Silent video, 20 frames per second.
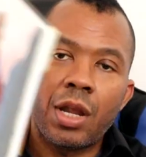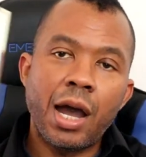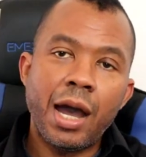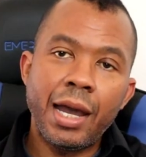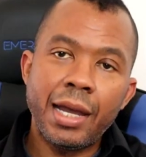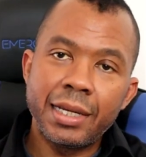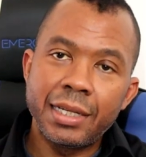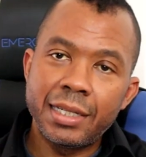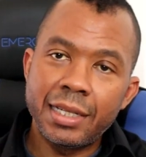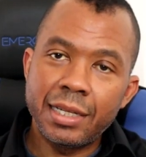
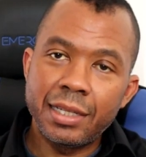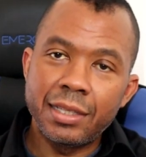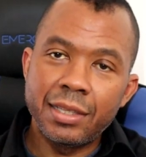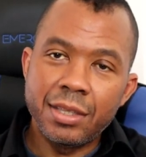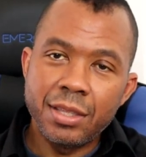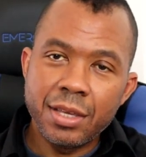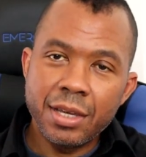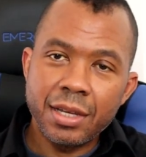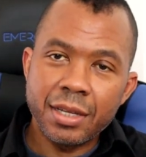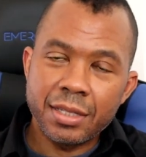I
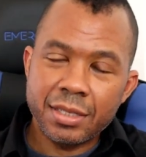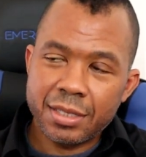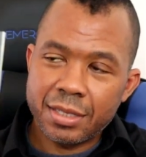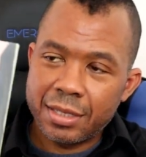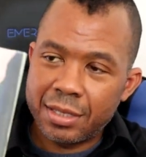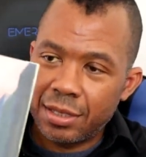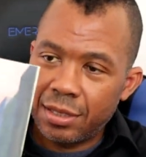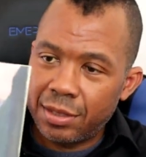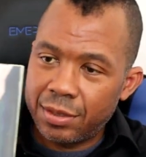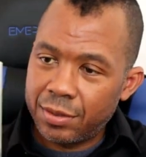did
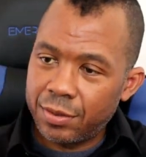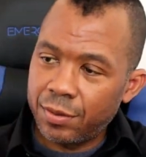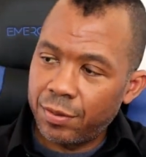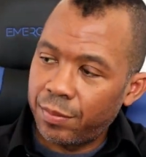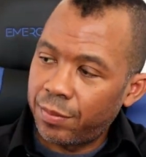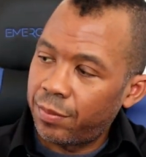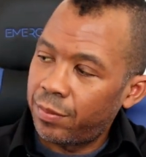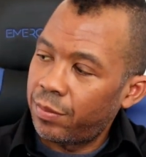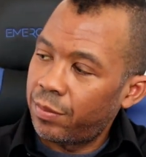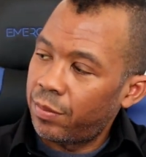this.
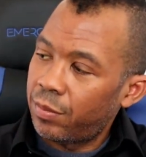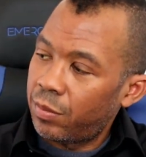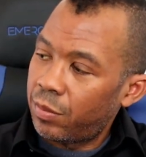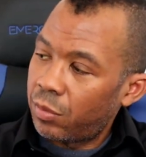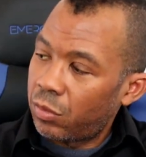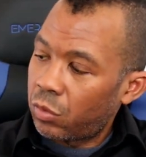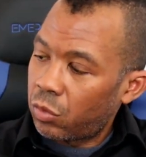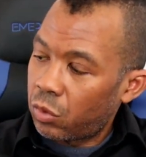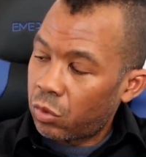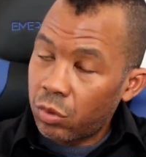
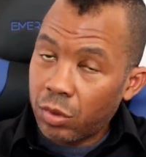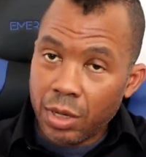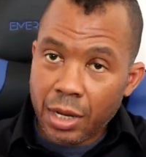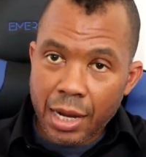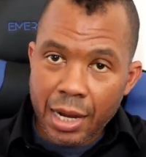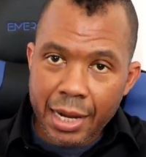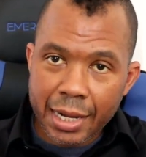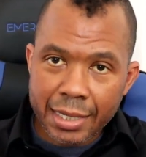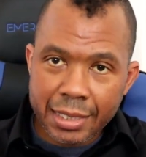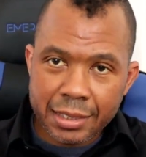
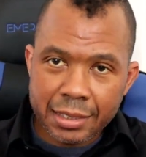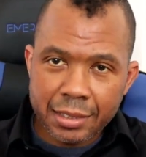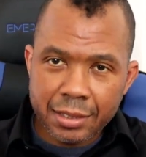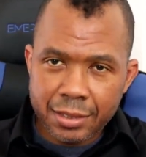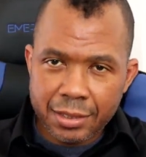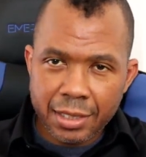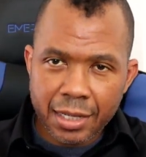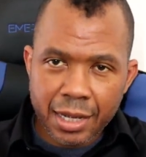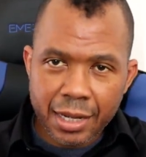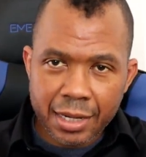I
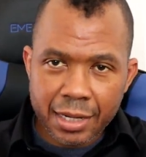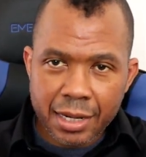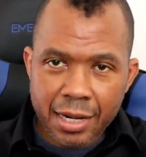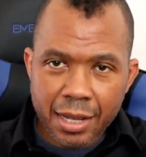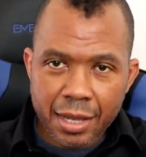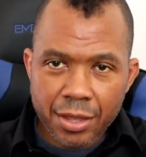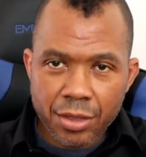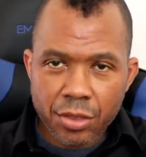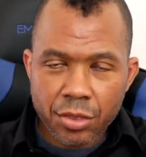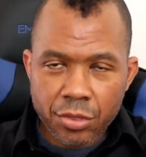did
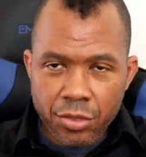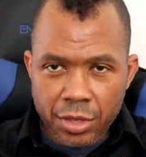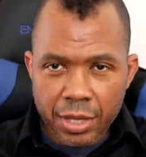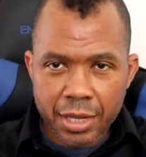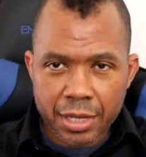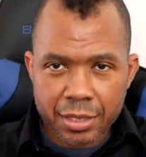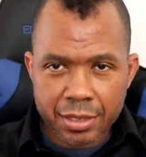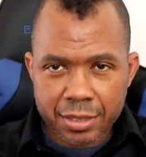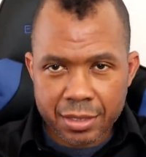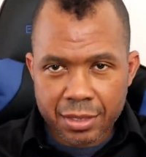
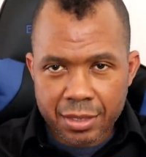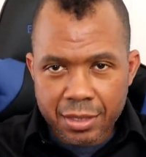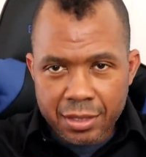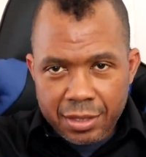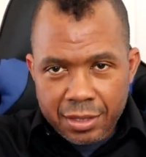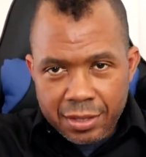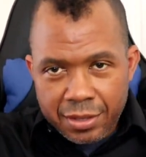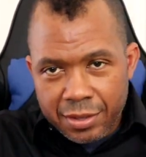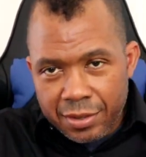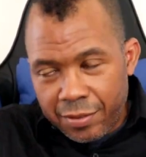this.
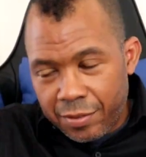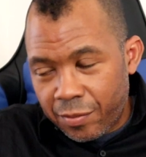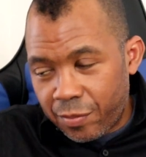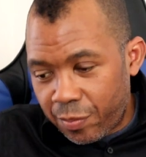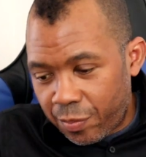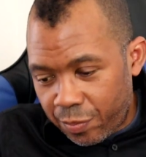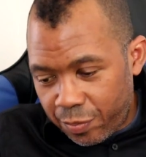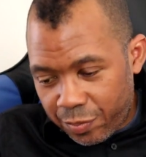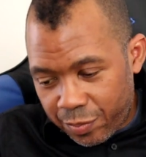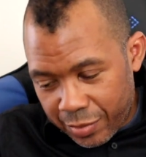
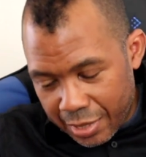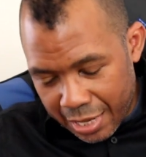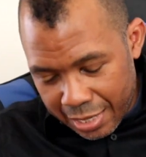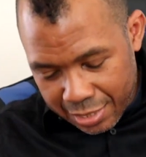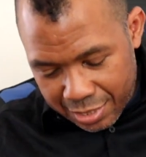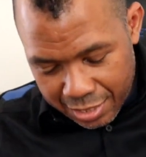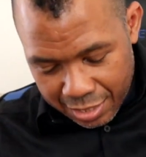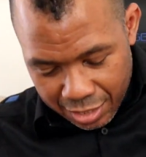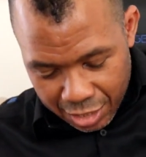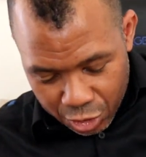
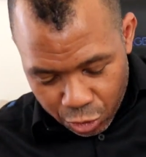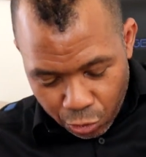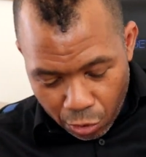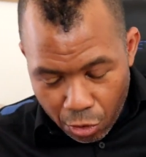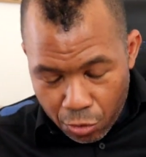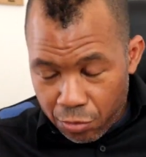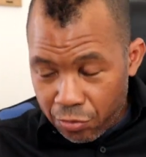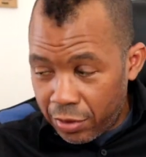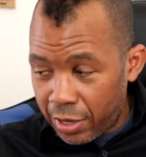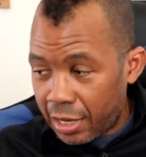It's the
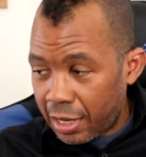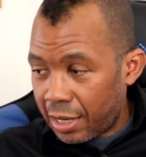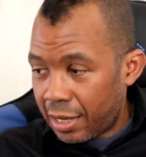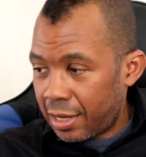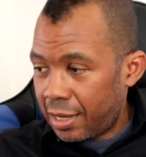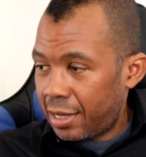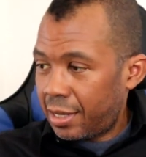trophy.